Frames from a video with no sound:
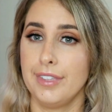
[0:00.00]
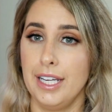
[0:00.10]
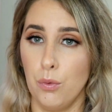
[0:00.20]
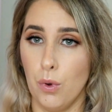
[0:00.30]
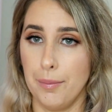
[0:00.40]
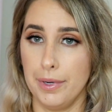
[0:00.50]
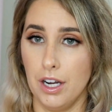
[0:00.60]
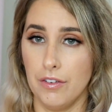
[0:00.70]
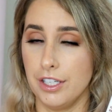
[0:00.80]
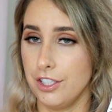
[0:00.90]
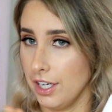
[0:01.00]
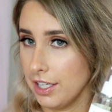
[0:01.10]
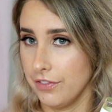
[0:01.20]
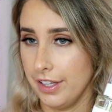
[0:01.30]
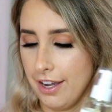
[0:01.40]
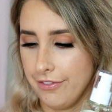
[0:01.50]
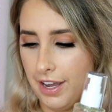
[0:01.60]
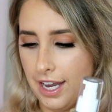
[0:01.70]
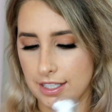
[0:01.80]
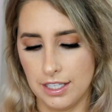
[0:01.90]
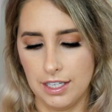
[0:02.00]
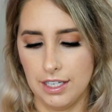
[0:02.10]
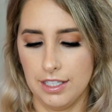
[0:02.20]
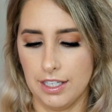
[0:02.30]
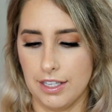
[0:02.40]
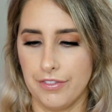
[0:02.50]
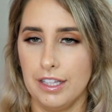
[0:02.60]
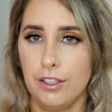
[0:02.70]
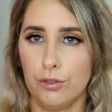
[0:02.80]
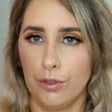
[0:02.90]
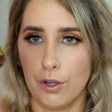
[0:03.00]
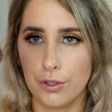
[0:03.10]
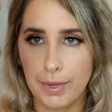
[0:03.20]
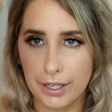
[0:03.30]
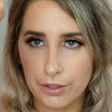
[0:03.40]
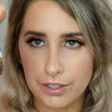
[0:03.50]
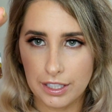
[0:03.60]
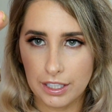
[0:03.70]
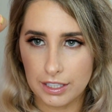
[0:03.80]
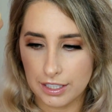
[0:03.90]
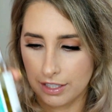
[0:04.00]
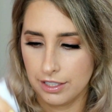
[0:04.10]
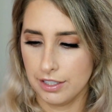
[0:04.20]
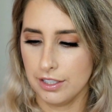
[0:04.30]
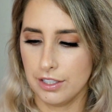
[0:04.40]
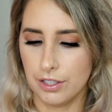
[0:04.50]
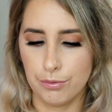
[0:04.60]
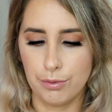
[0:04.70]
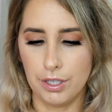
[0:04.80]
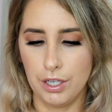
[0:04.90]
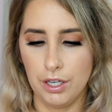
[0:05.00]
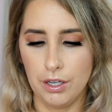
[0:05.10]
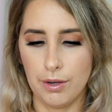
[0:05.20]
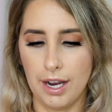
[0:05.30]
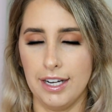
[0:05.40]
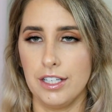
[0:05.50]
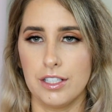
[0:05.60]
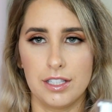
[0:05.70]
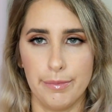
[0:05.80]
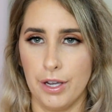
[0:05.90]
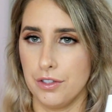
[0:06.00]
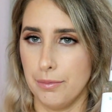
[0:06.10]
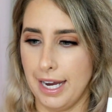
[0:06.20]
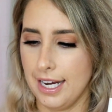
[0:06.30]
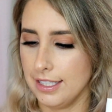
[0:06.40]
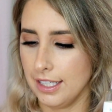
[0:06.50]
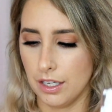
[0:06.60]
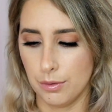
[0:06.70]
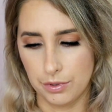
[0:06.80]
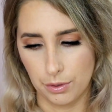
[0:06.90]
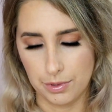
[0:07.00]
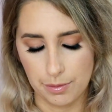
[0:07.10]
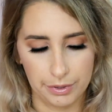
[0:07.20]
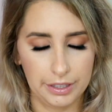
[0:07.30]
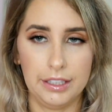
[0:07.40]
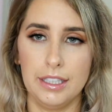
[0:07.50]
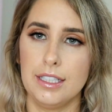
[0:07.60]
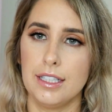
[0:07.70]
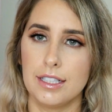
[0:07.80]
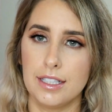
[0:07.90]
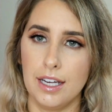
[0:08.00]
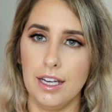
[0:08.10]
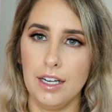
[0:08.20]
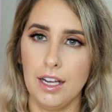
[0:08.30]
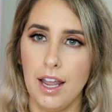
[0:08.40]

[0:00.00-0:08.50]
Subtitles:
it won me over just for that fact. It does have the little rose petals in it, so it's pretty cute, and it just smells amazing and it absorbs completely into the skin,